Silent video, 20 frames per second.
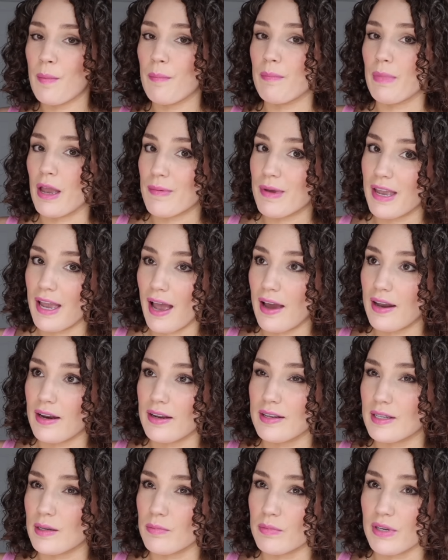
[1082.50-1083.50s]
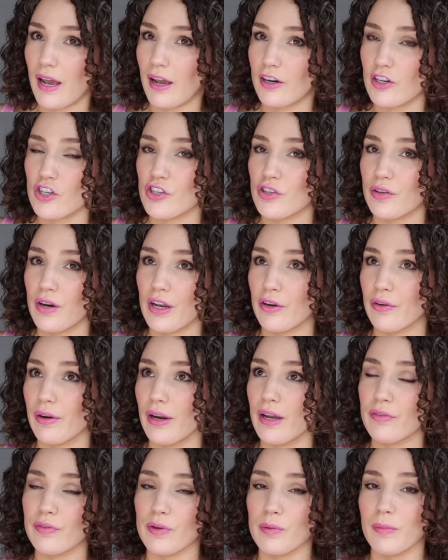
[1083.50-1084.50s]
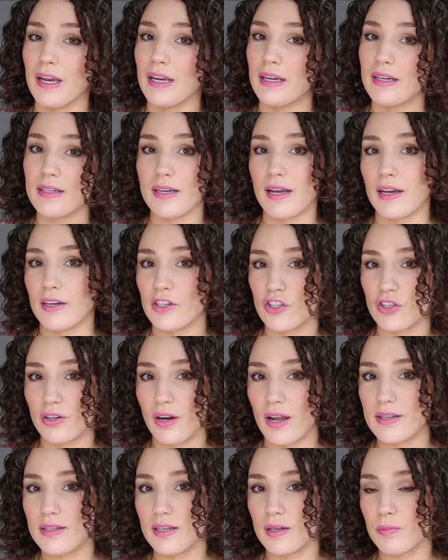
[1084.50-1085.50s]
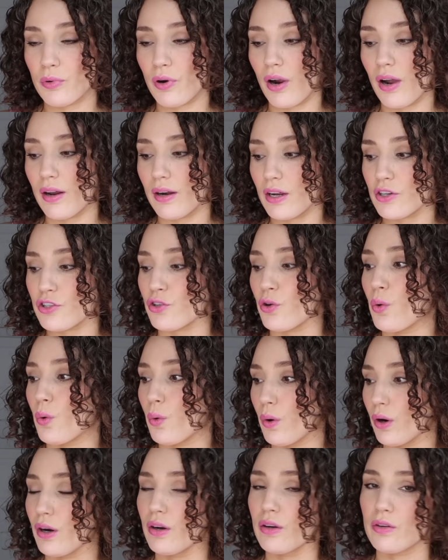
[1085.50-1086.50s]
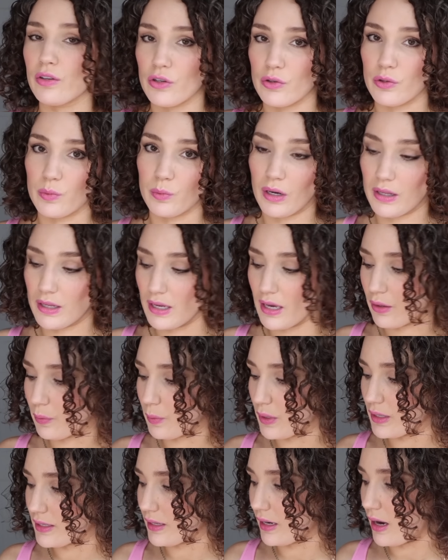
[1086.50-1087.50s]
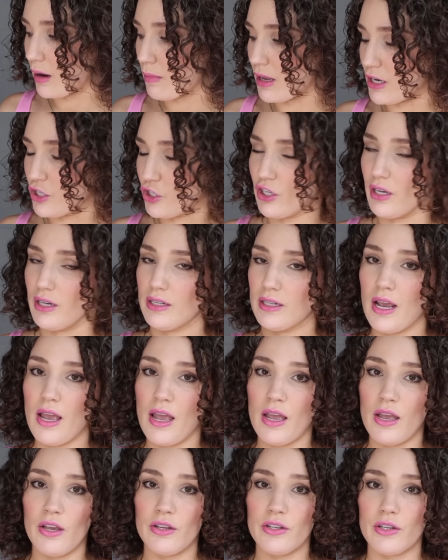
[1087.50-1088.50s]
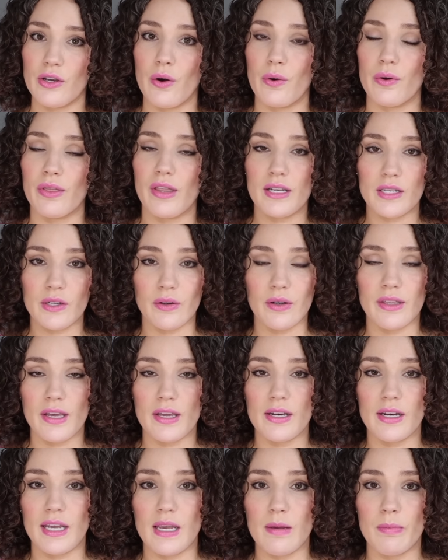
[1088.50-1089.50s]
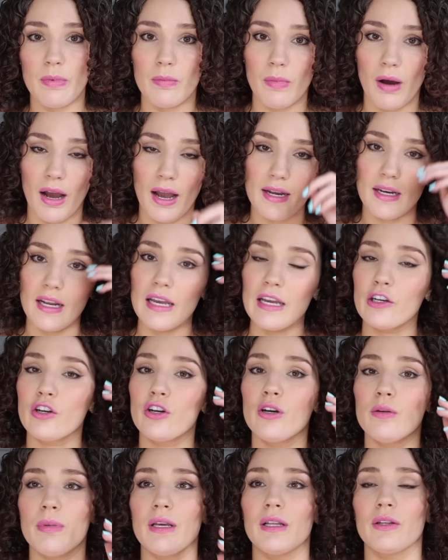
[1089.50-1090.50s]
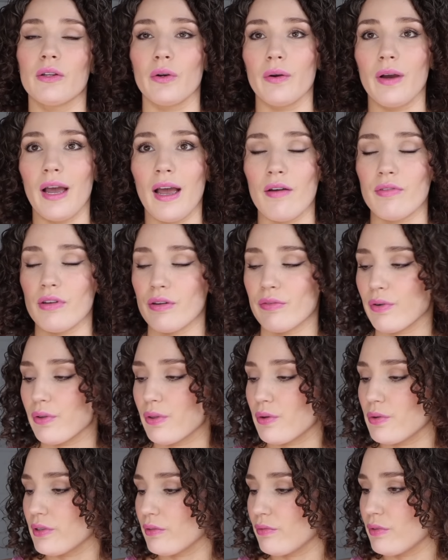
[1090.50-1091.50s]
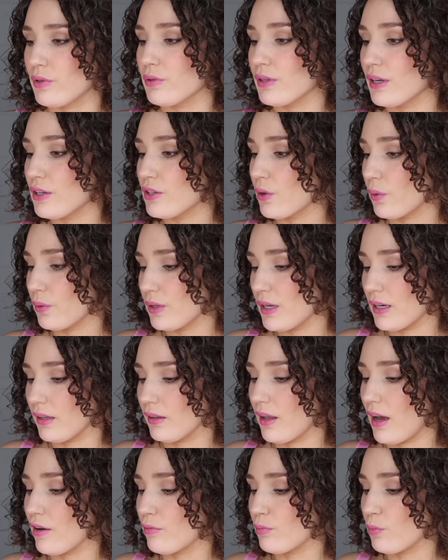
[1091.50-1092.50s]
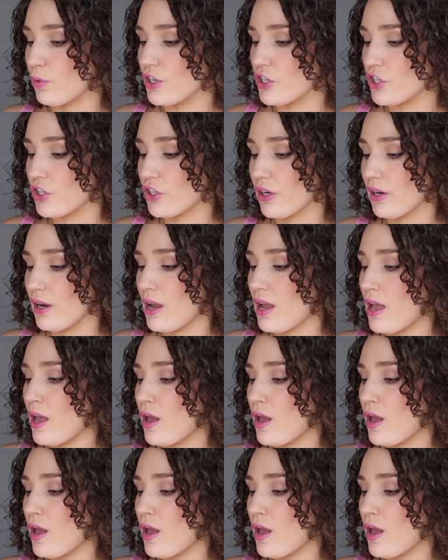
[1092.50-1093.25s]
Maybe add in some texture and grit from like a texturizing product or use one of the other ones that I mentioned. So that's the only thing to keep in mind. It could be a little heavy for those of you that don't need a lot of moisture,